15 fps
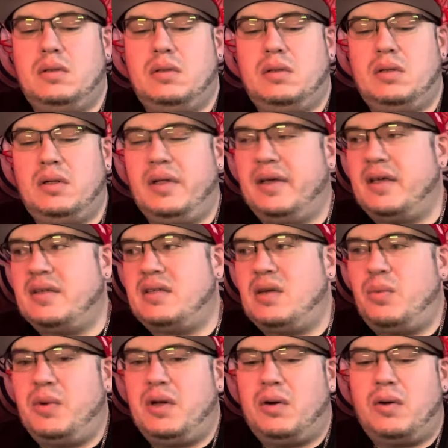Now, like I said,
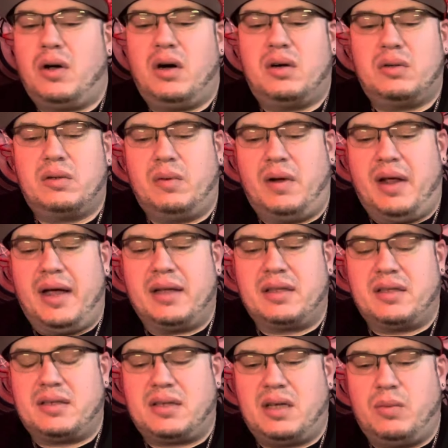we don't all react
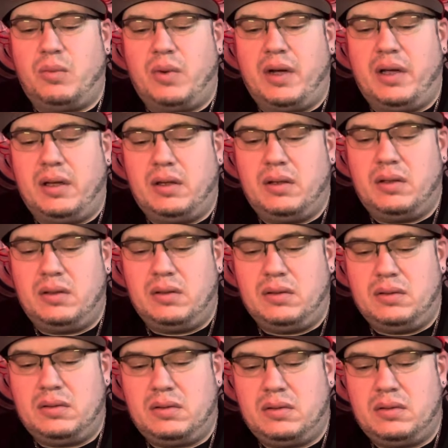the same way.
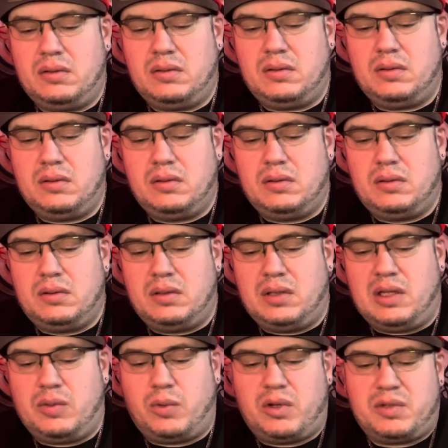
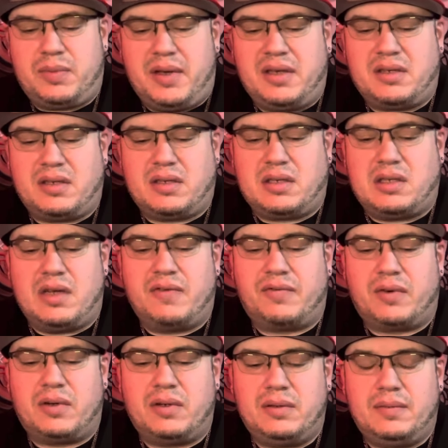It's what makes us
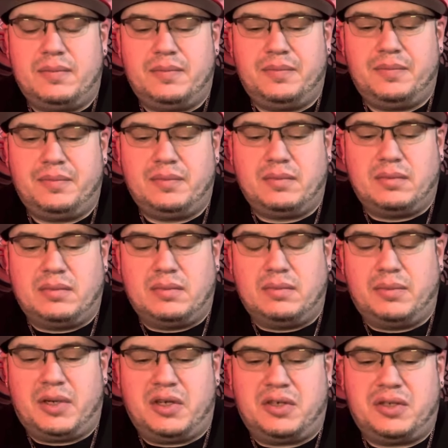different.
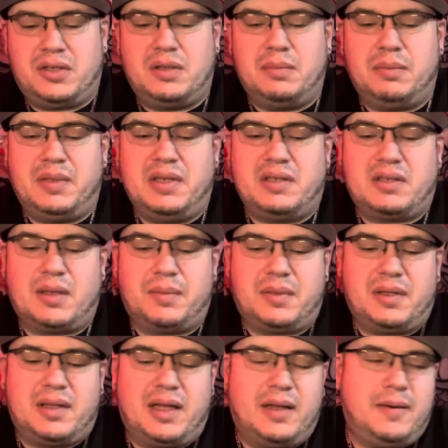But it shouldn't be
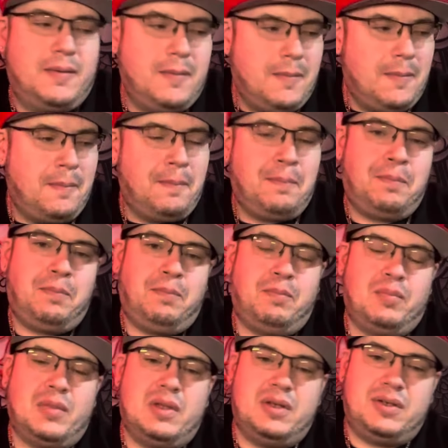something that
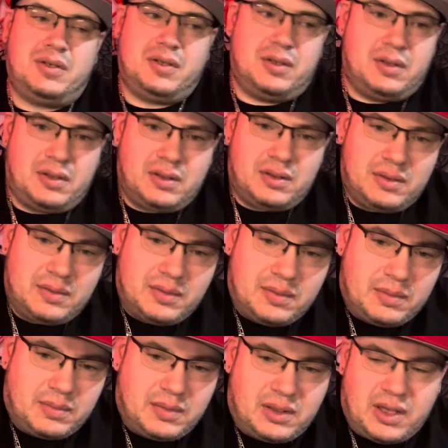should
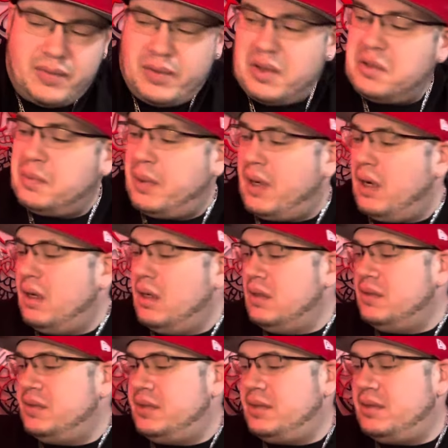give us
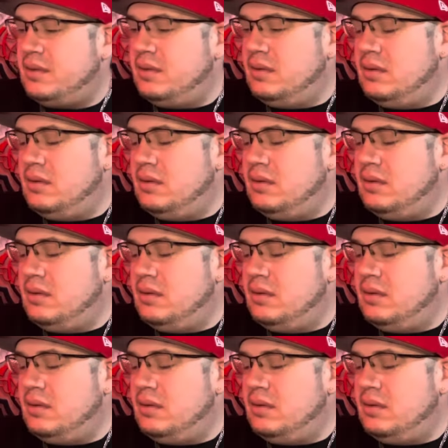pause